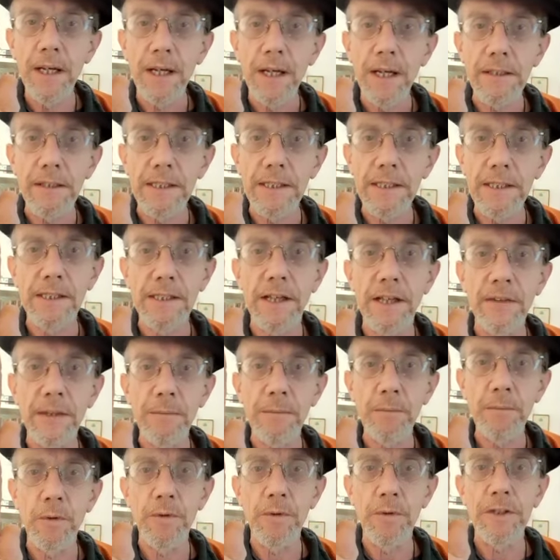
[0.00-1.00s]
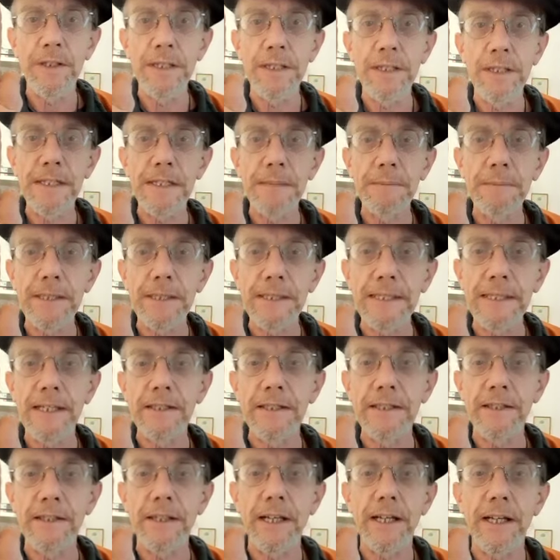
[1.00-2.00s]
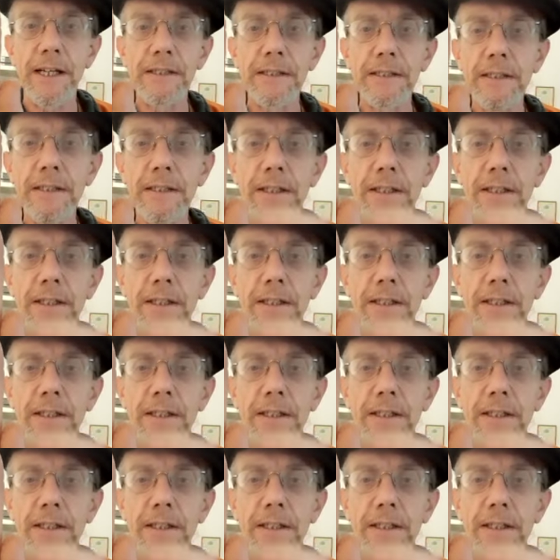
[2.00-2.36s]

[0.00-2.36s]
and there's nothing more that needs to be said to that.